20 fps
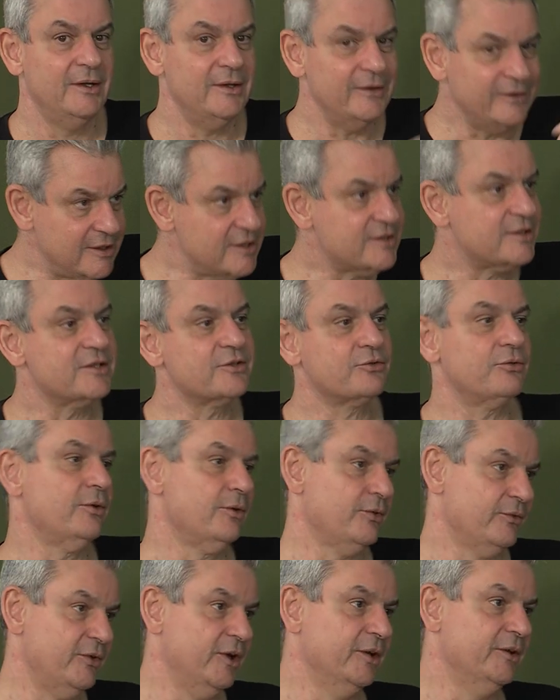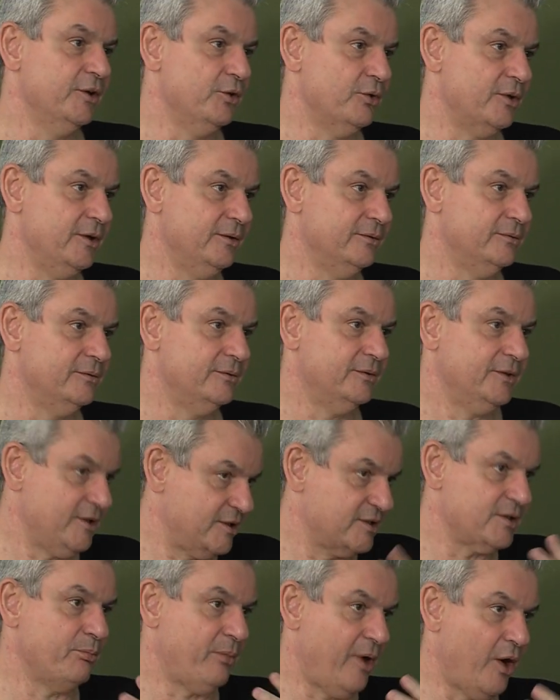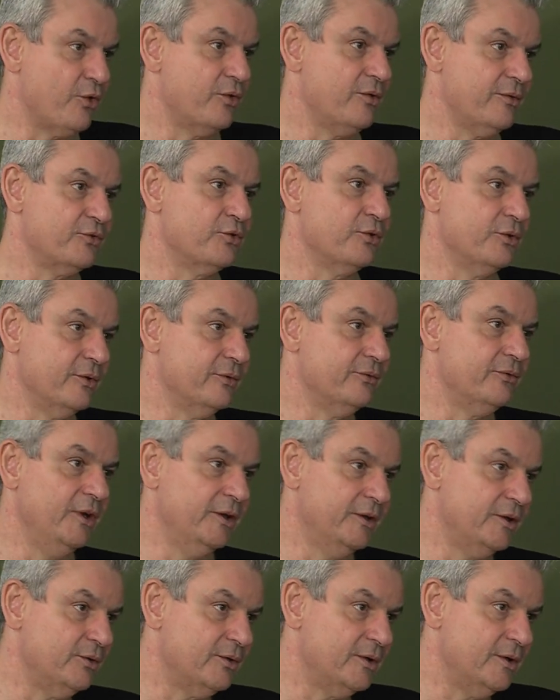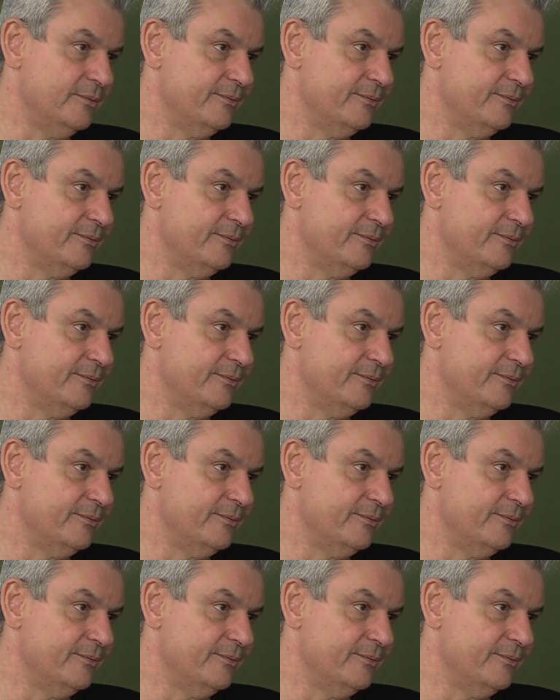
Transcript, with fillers: This is Chronon Field Theory. That's the power of Chronon Field Theory.